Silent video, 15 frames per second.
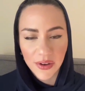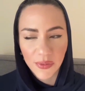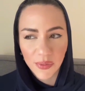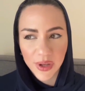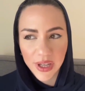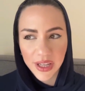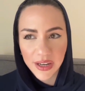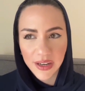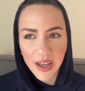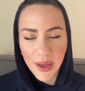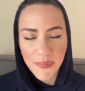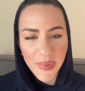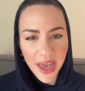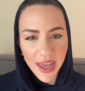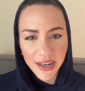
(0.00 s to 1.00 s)
when a
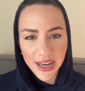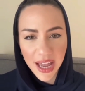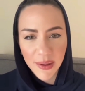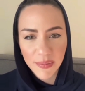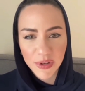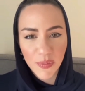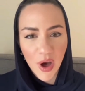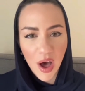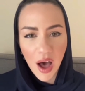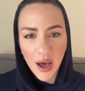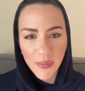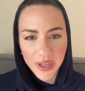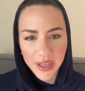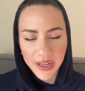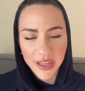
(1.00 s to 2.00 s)
man named
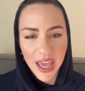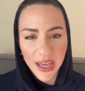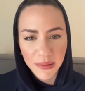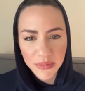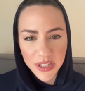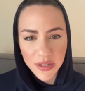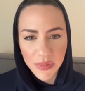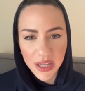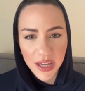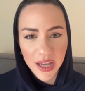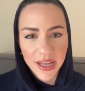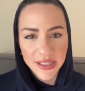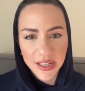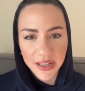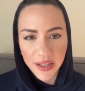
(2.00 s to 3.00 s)
Muhammad came to me
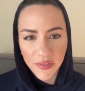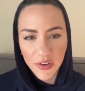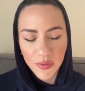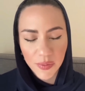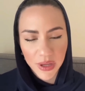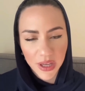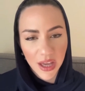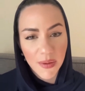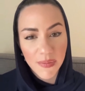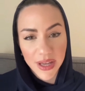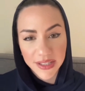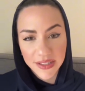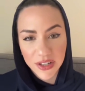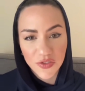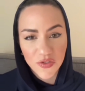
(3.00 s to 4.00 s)
and delivered me a
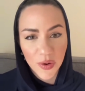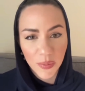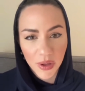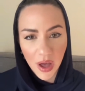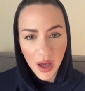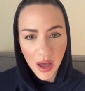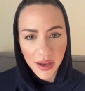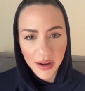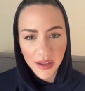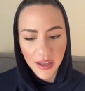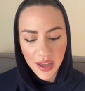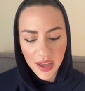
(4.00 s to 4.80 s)
message from God.